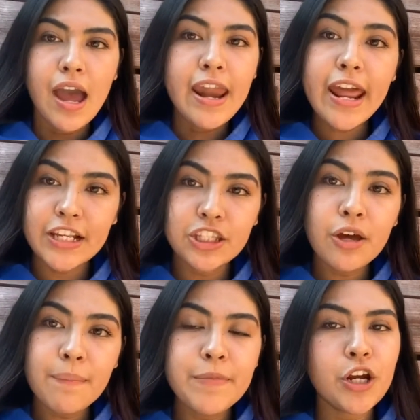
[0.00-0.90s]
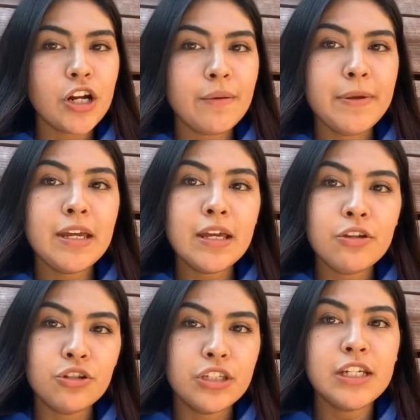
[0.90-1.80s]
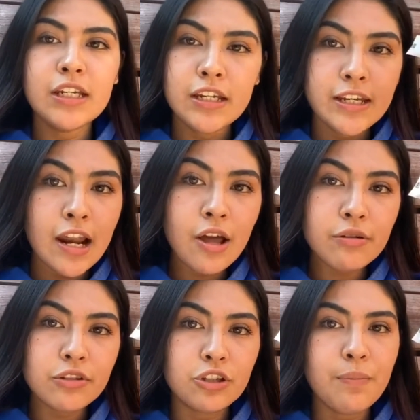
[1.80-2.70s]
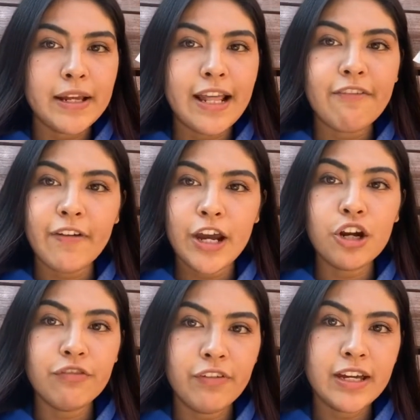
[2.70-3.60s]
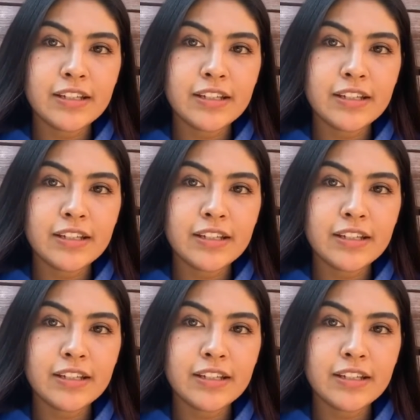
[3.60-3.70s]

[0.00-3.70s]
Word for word: Next up, you're gonna be using yellow to make that fire effect.